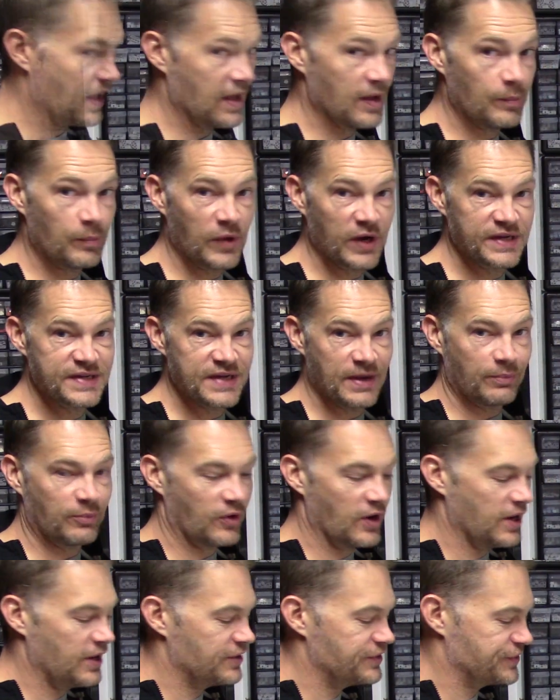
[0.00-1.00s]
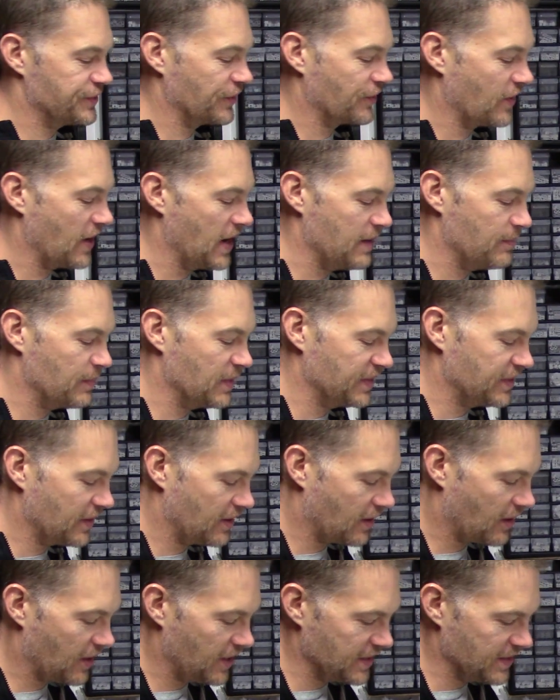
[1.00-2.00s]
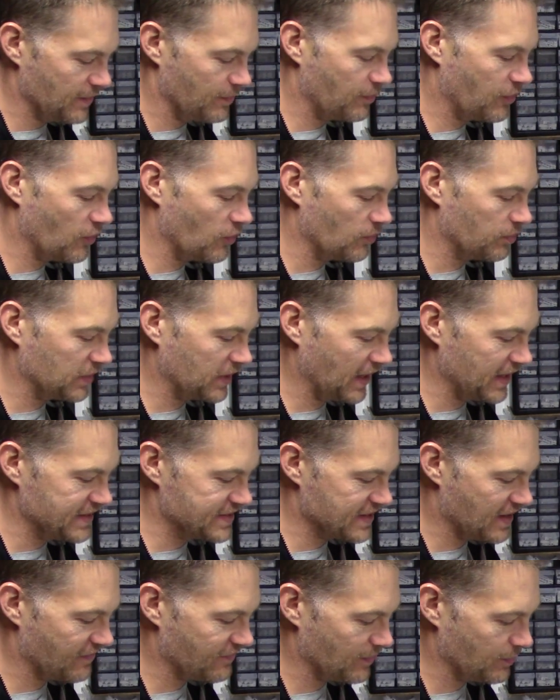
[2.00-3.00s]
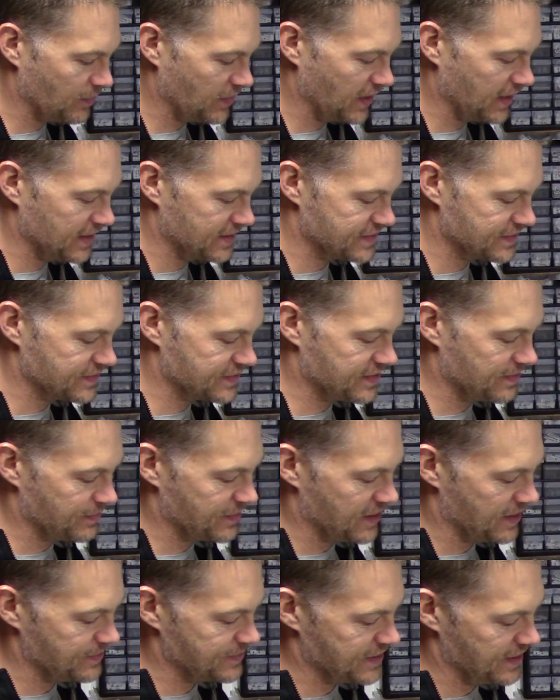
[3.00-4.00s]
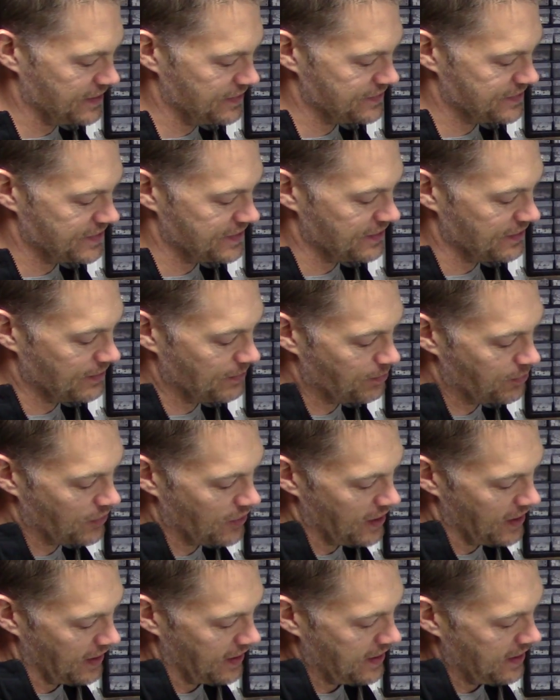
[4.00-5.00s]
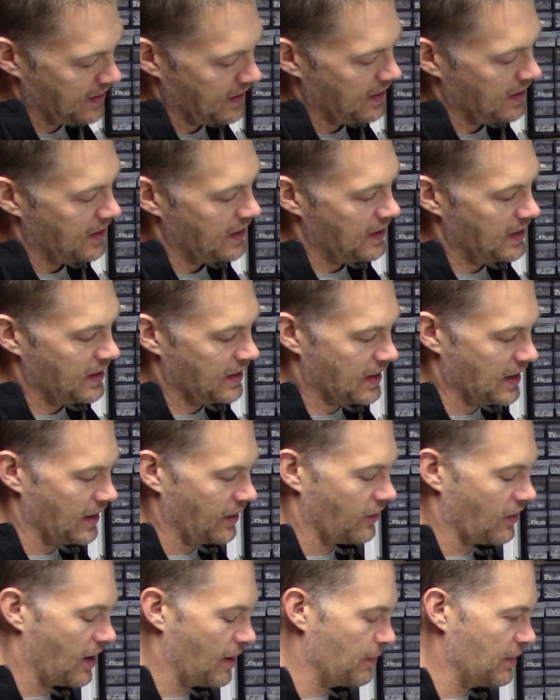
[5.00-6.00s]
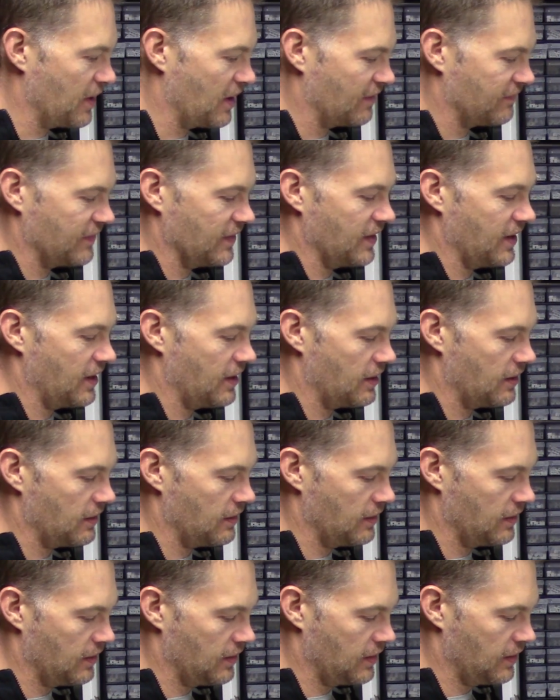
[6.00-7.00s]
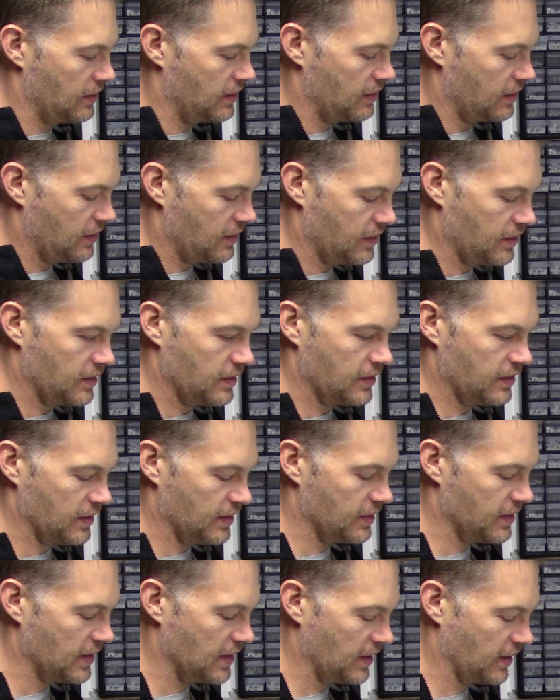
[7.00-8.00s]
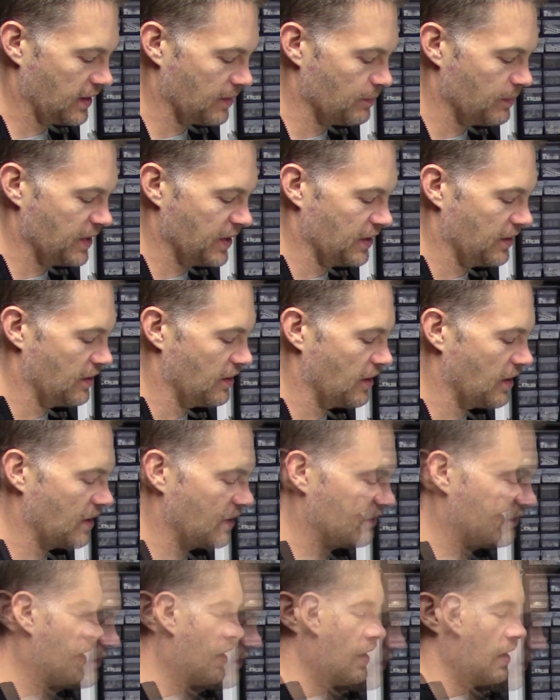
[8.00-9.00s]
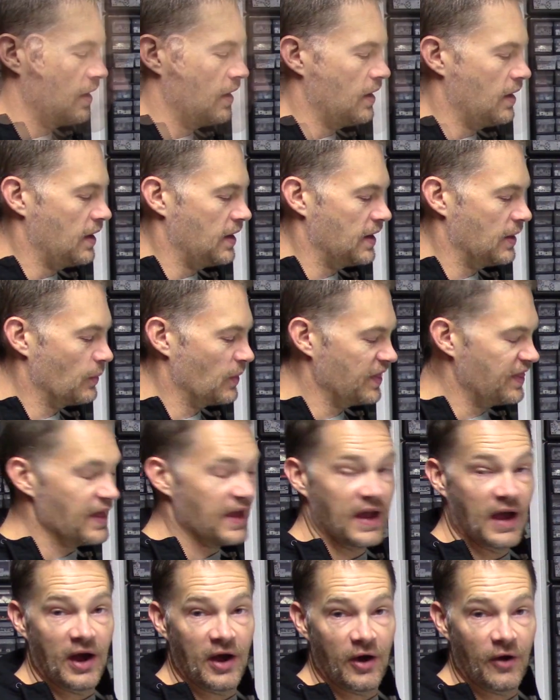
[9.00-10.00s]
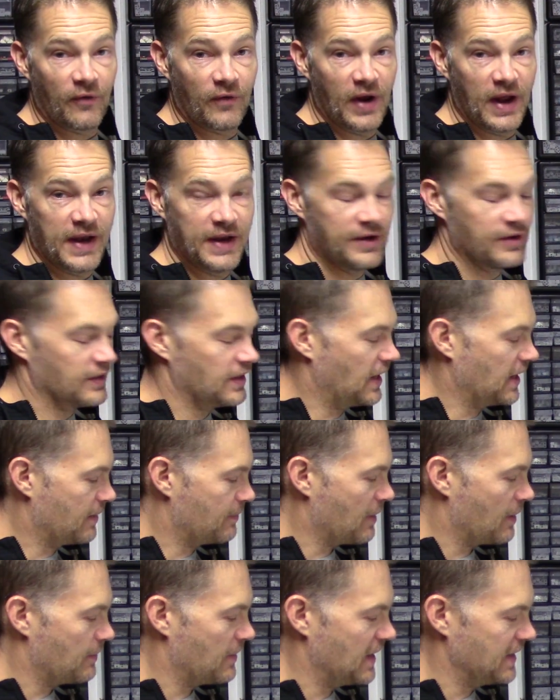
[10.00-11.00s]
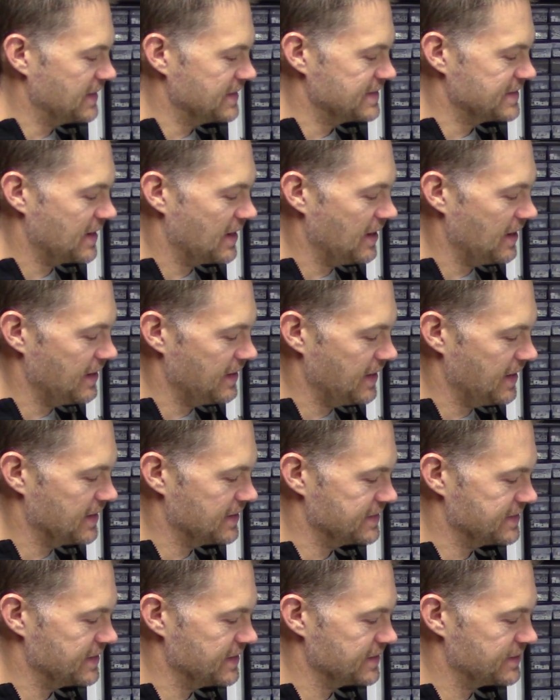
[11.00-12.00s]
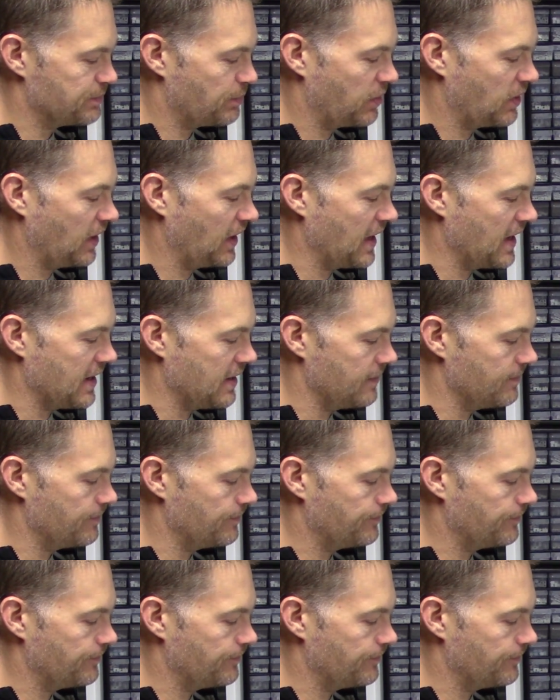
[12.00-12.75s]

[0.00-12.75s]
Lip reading: Brick separators are great, but they're hard to pull plates off a plate, so sometimes I use another brick, kind of grab it off of there, and then I can peel it off. And one thing I already don't like about my design is this plate.